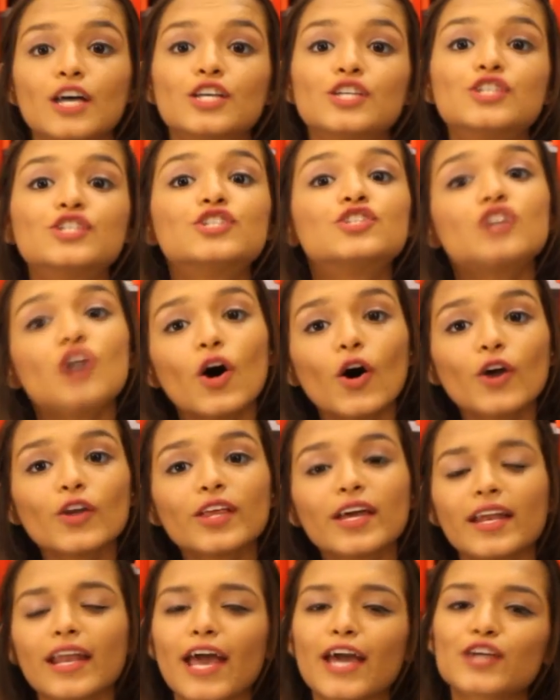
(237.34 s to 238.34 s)
So
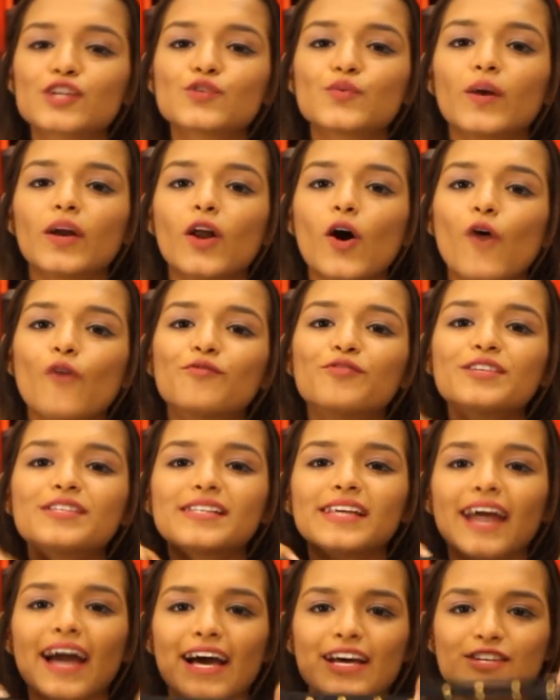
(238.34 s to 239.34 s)
the next one
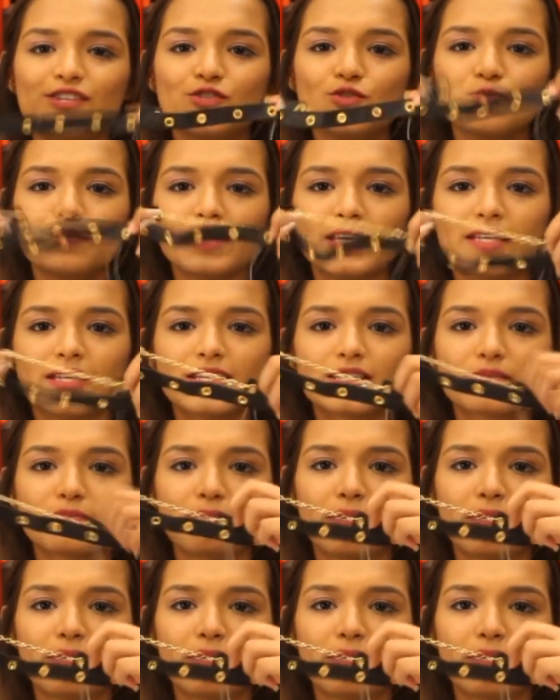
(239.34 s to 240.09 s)
obviously has to be this